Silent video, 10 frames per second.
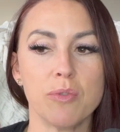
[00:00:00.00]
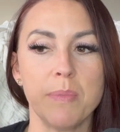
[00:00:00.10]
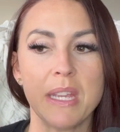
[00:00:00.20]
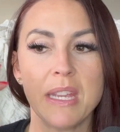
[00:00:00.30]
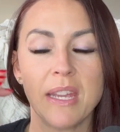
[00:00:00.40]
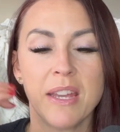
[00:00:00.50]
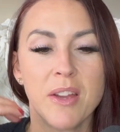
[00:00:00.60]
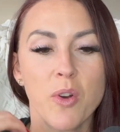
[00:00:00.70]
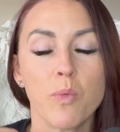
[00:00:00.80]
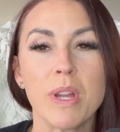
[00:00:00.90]
to be
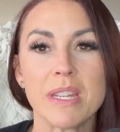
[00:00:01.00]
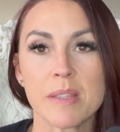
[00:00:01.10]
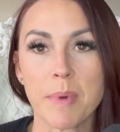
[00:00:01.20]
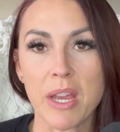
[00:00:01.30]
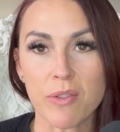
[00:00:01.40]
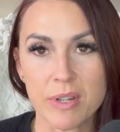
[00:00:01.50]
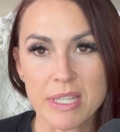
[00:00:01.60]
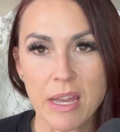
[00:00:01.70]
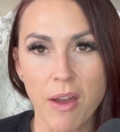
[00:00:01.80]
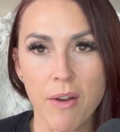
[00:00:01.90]
witnessed by
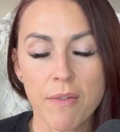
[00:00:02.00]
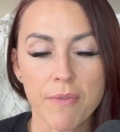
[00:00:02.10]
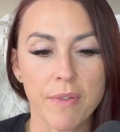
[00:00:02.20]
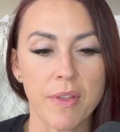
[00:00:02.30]
yourself,